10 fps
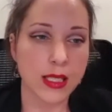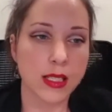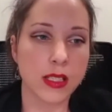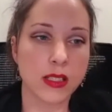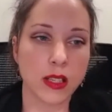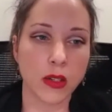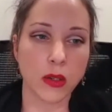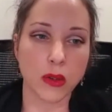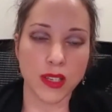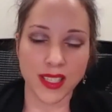
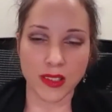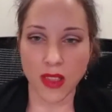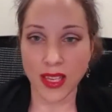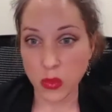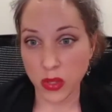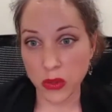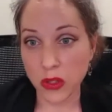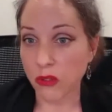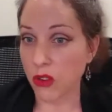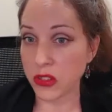So, that's where
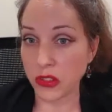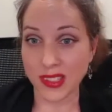universal